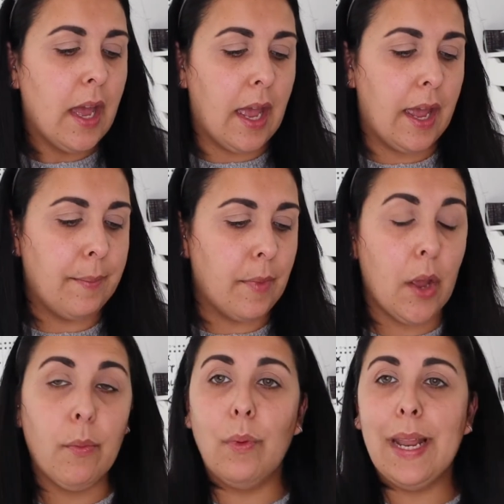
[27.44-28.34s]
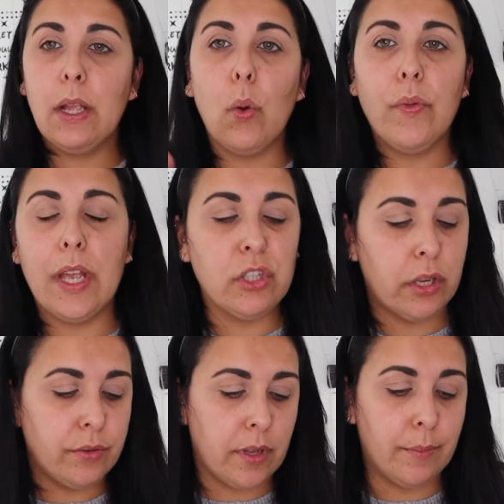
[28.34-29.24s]
I will link all their
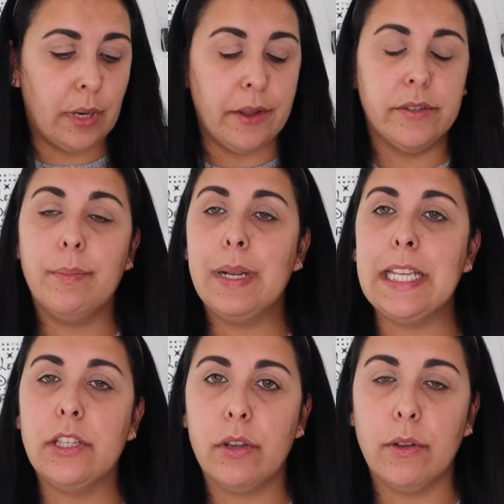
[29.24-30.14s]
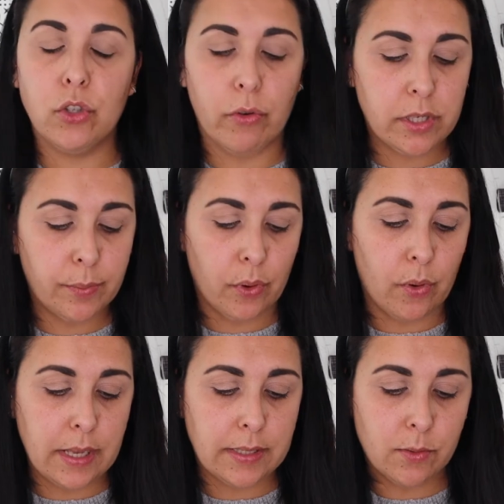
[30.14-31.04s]
channels down below, so please do go and show your
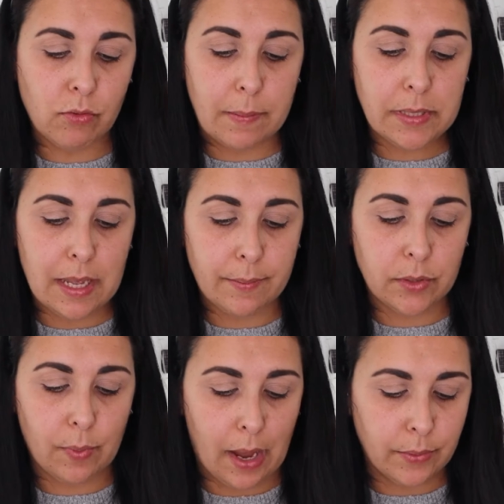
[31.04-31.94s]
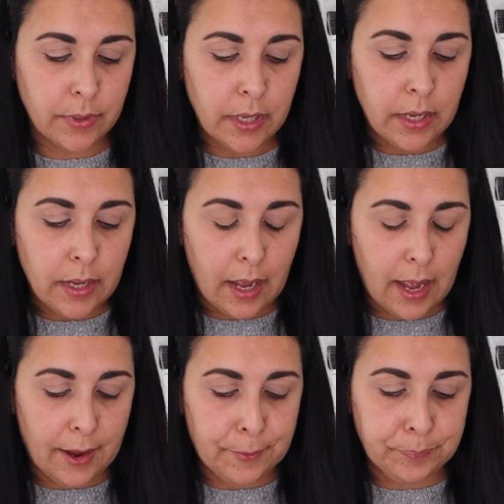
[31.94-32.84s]
support and subscribe to them as well.
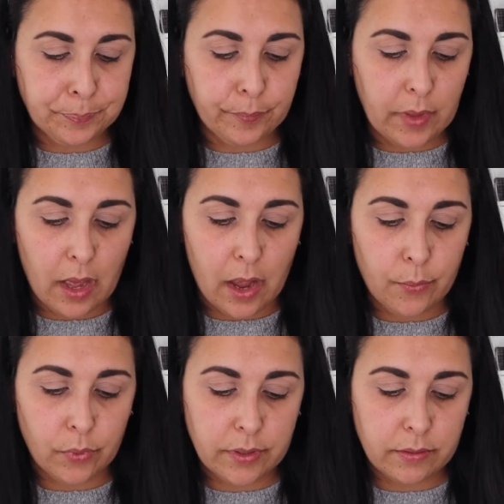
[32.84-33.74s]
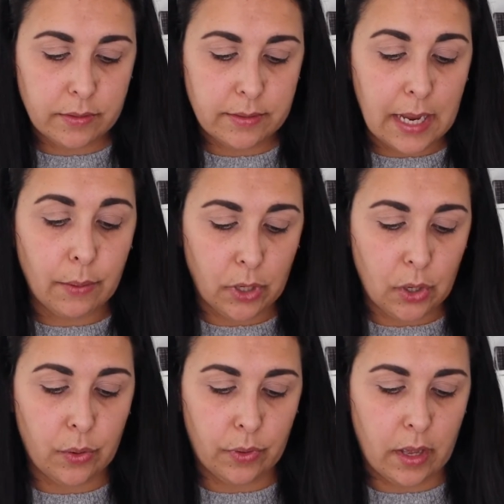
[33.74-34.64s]
I will tell you
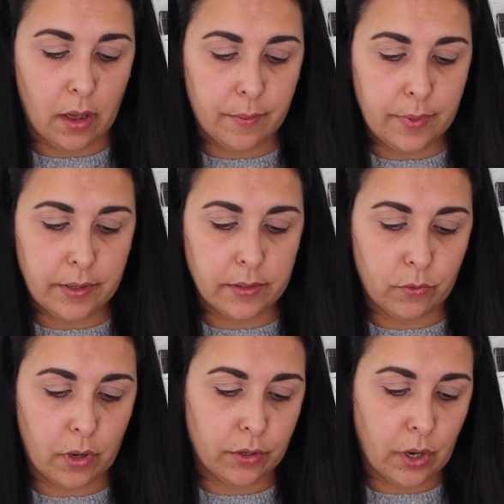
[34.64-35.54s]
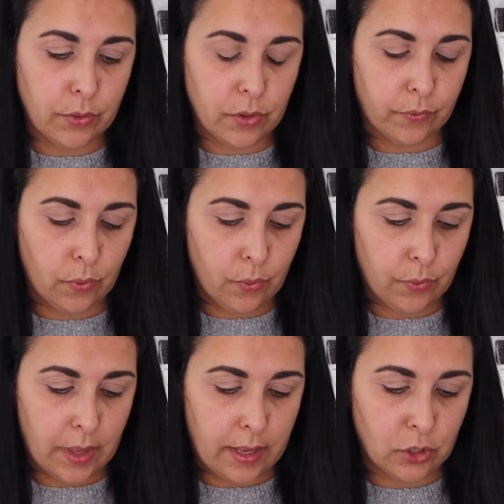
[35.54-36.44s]
who they are because I've got a note of all
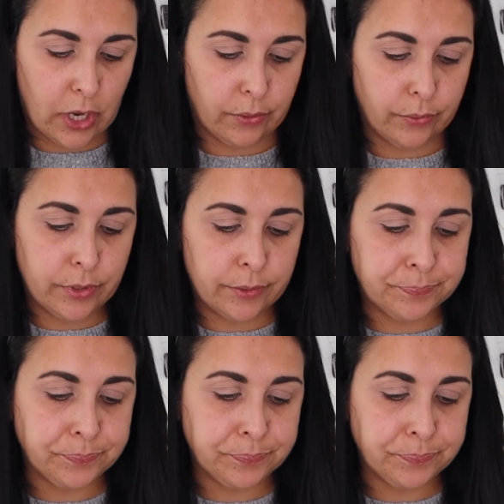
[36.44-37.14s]
their channels.